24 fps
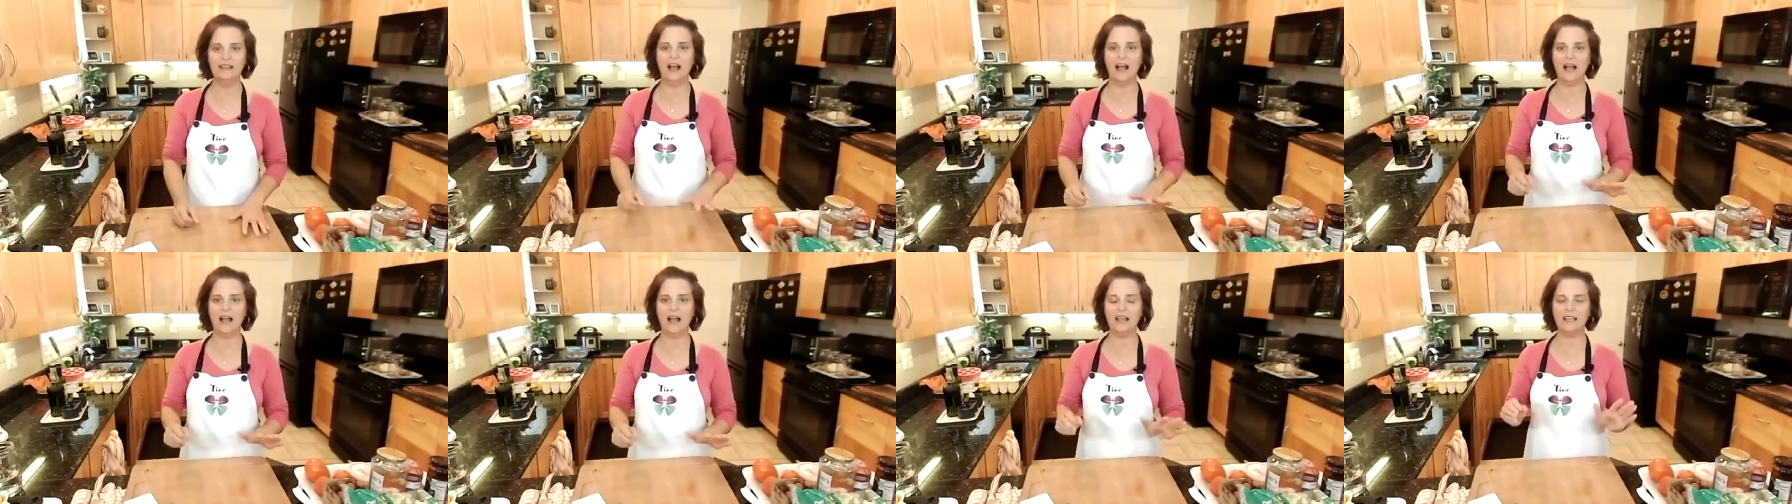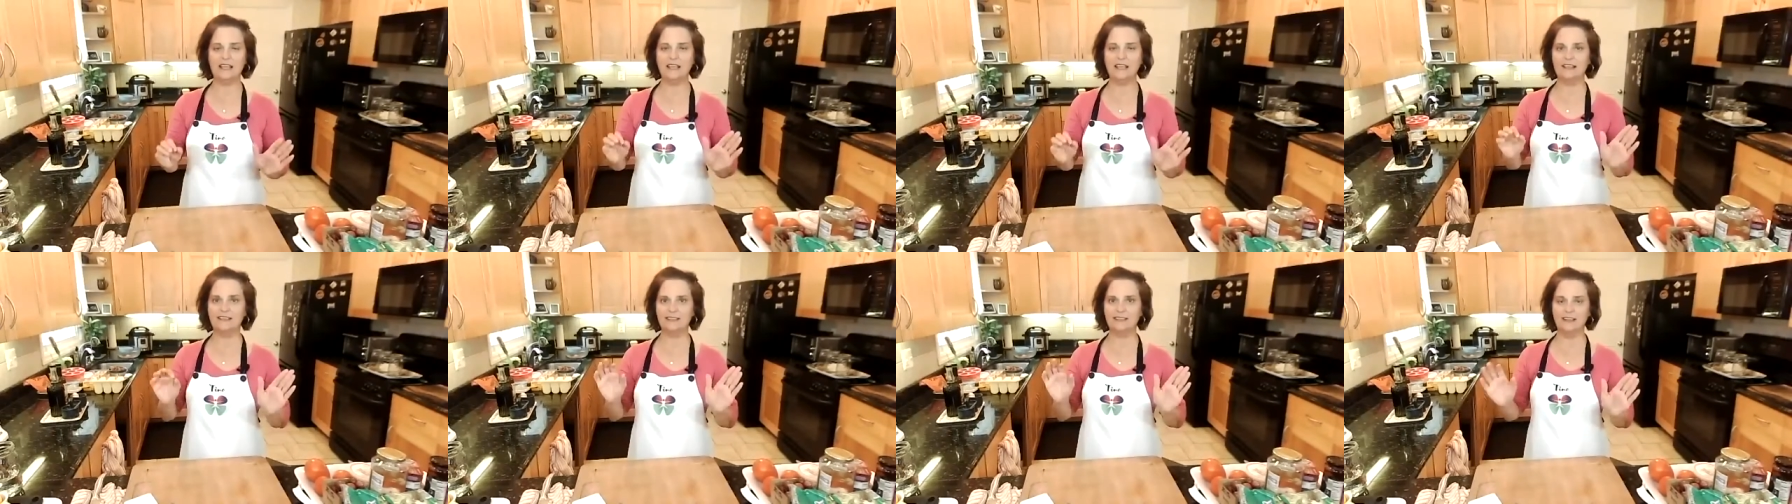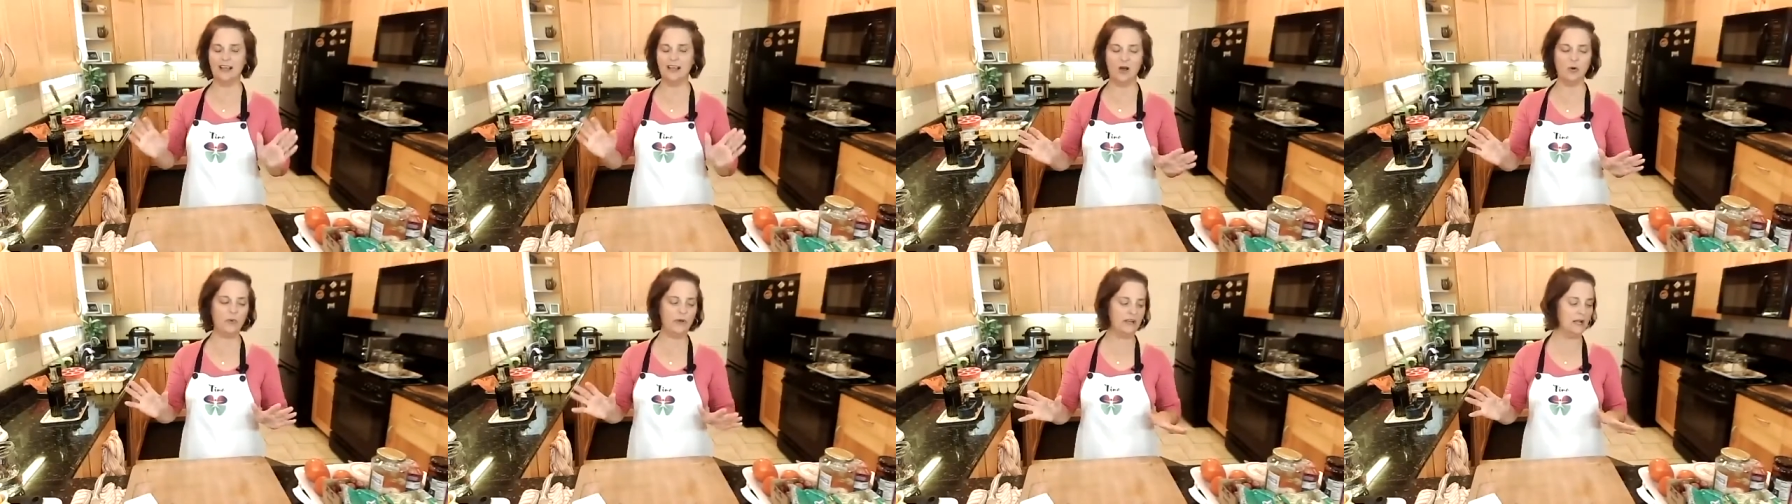I
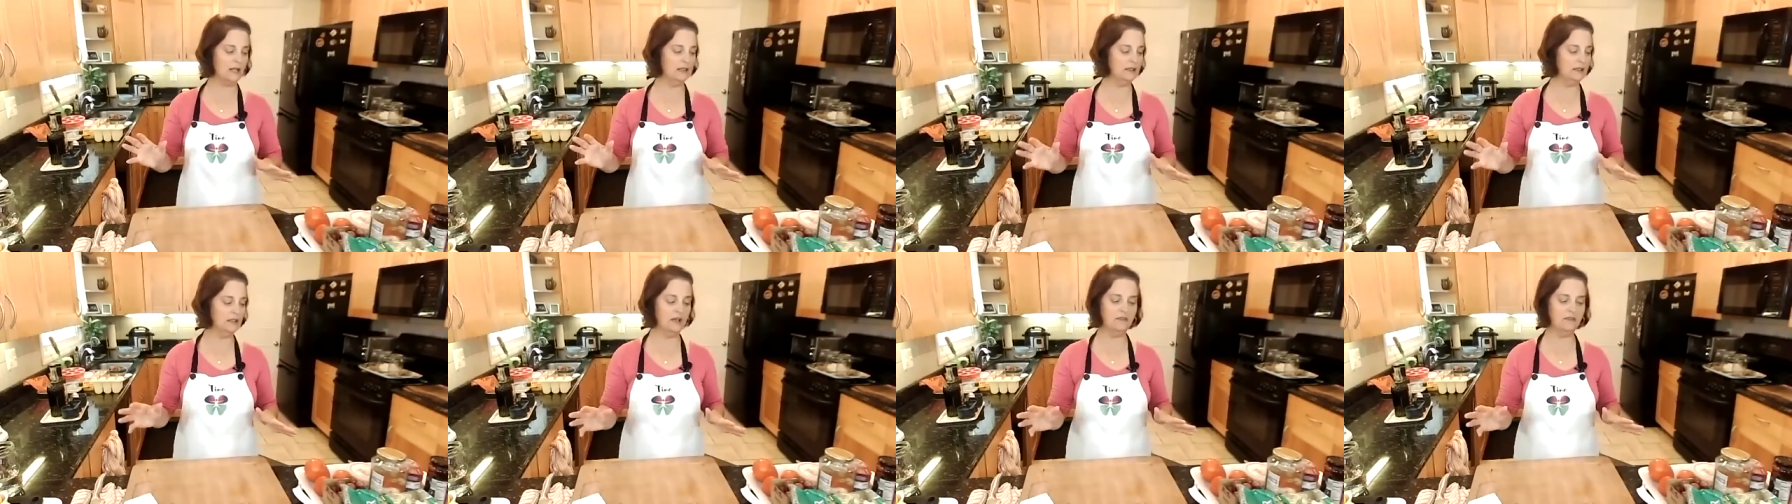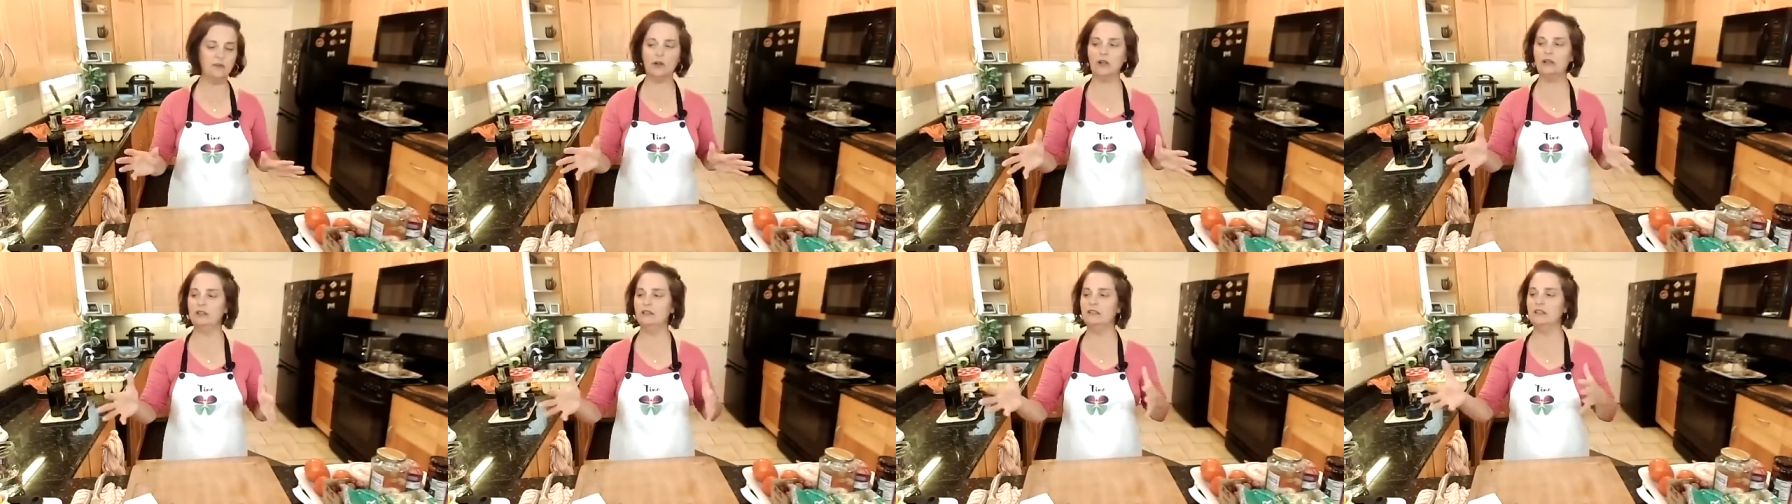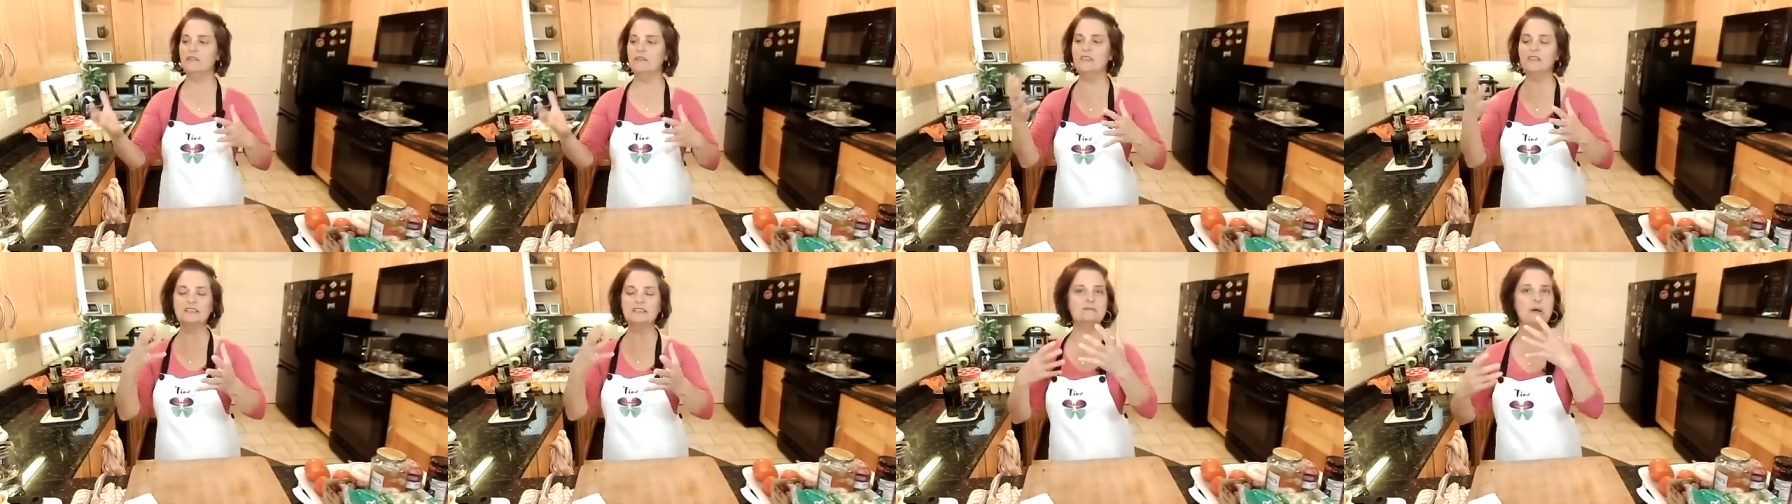cannot wait. I love
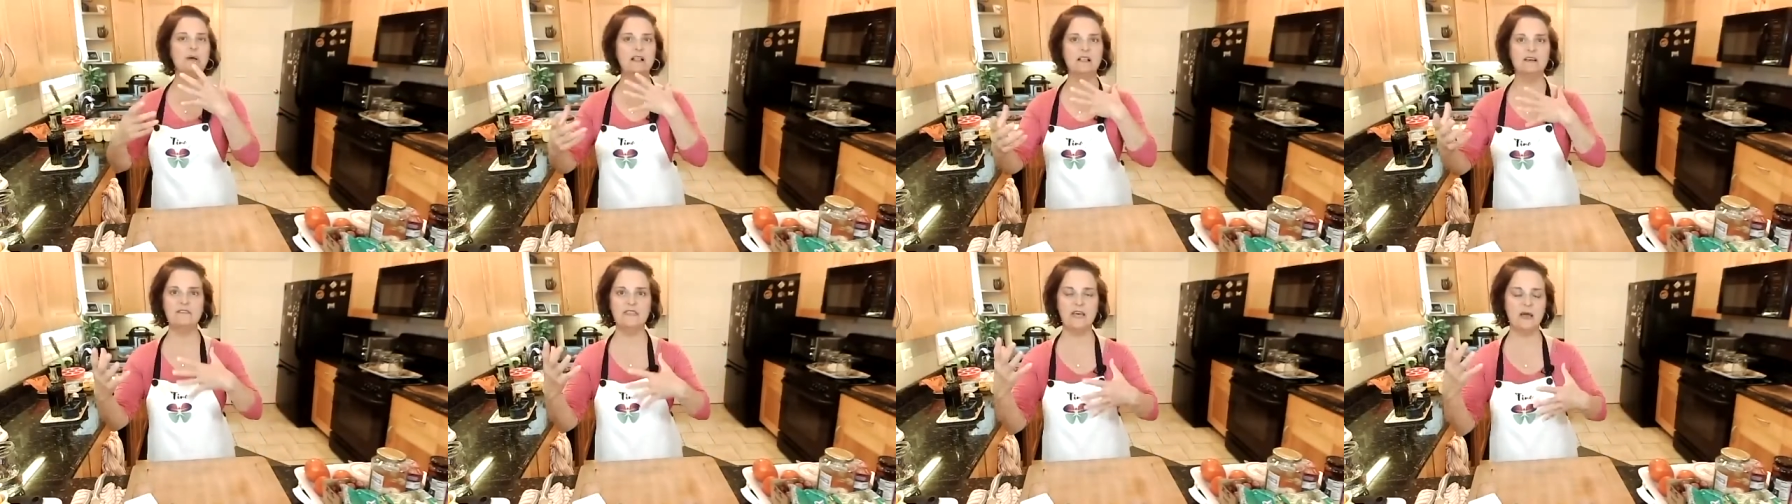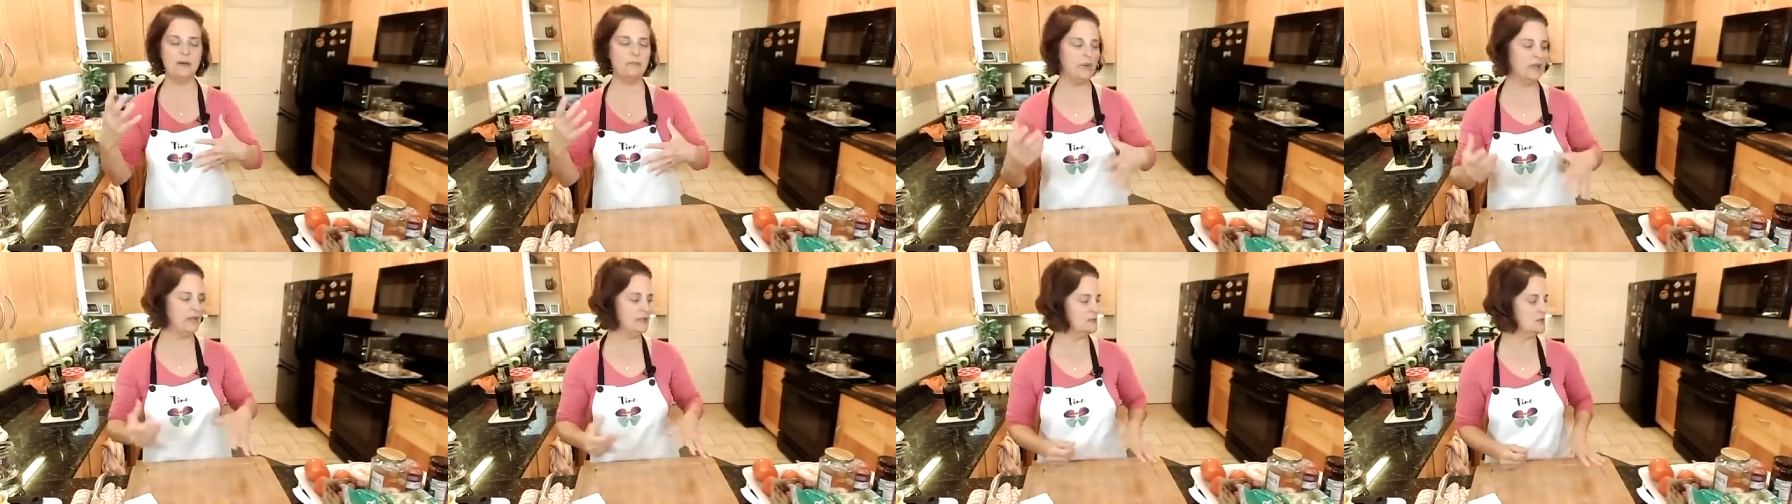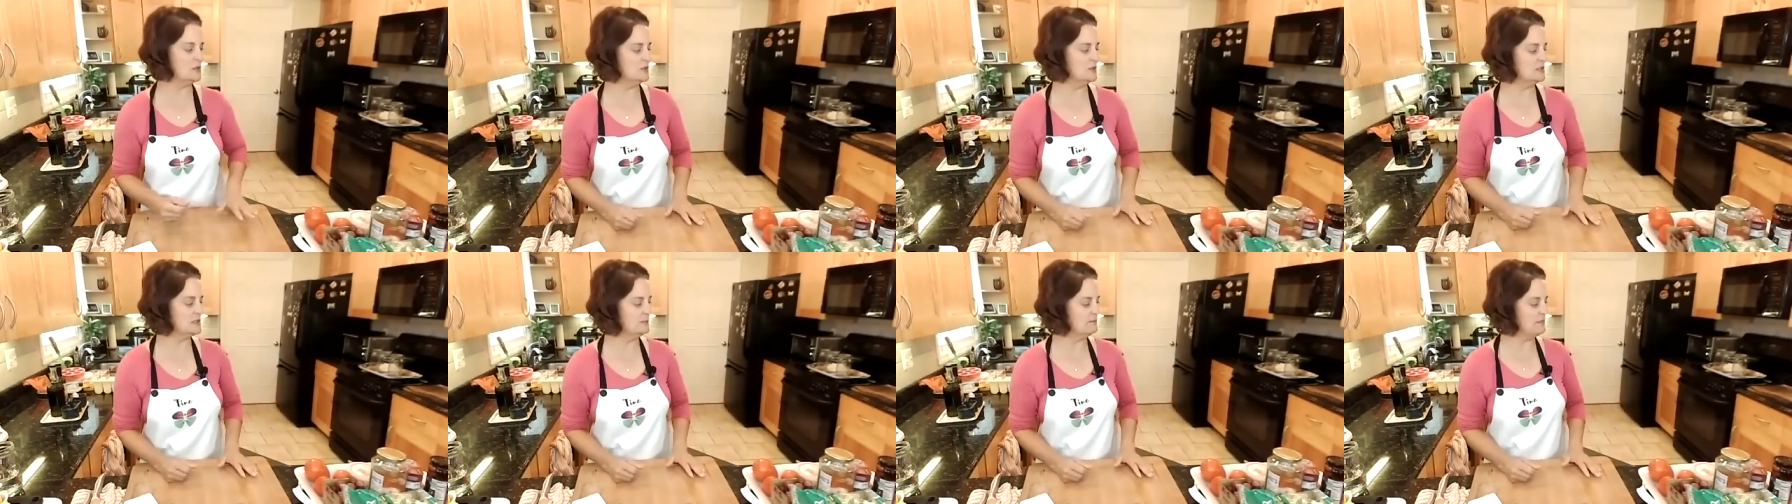the smell of that
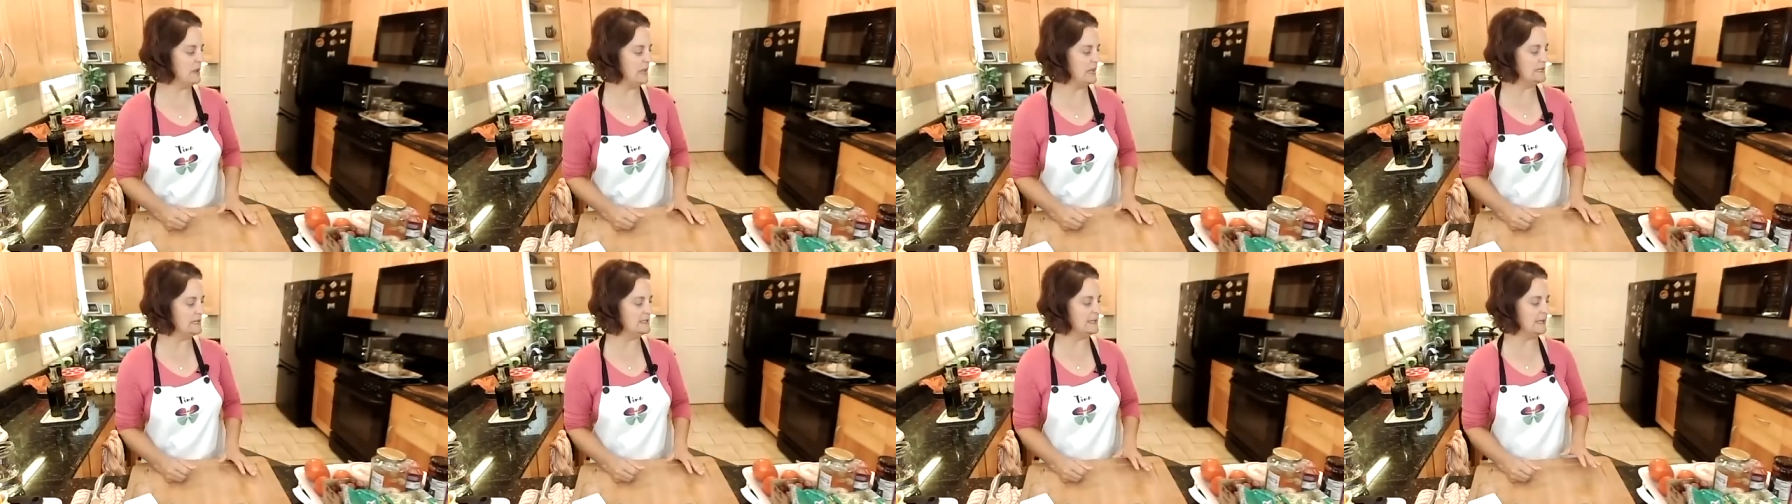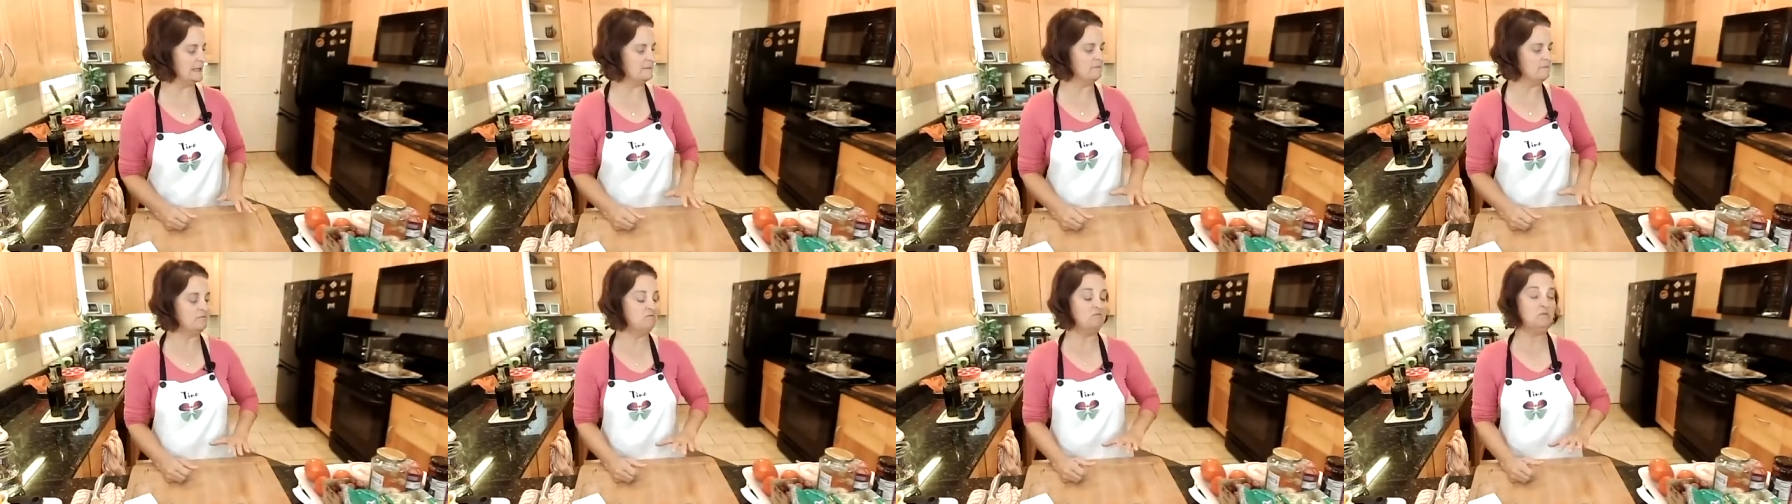basil. It's amazing.